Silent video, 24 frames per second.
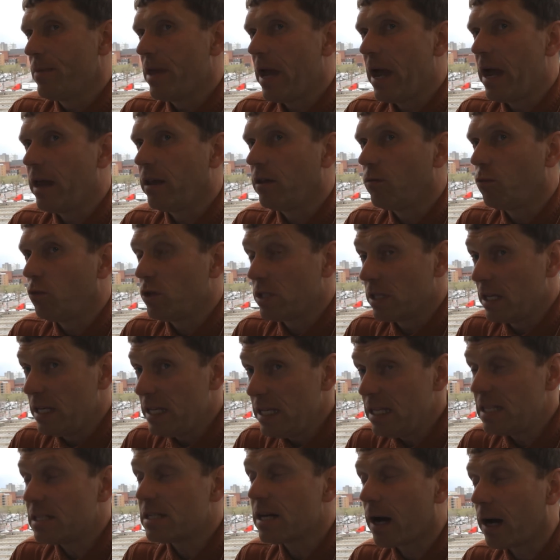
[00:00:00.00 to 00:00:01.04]
and with the
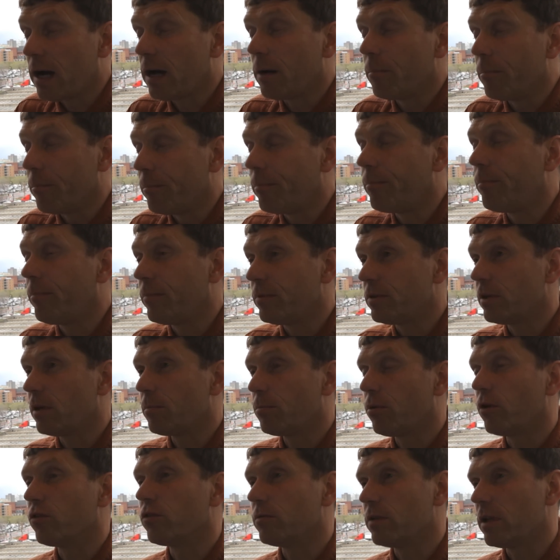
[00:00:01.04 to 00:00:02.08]
least harm
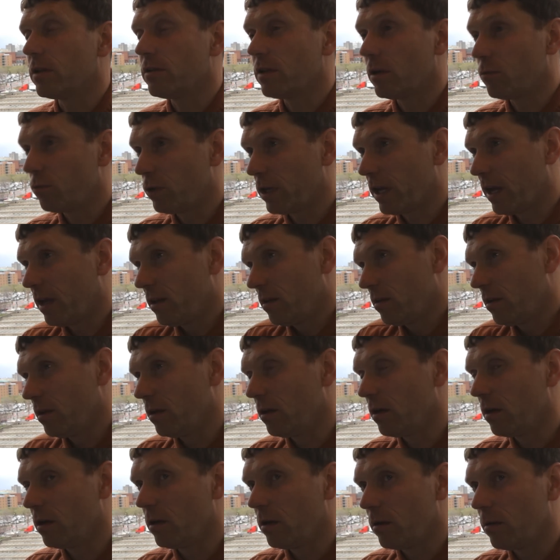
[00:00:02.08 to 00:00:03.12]
that we can
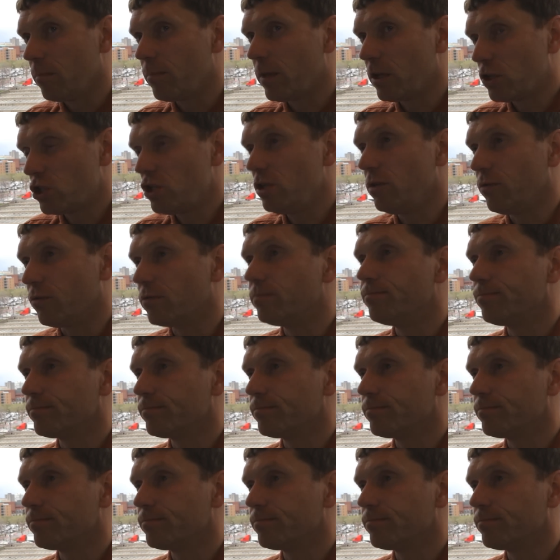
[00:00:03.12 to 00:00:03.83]
achieve.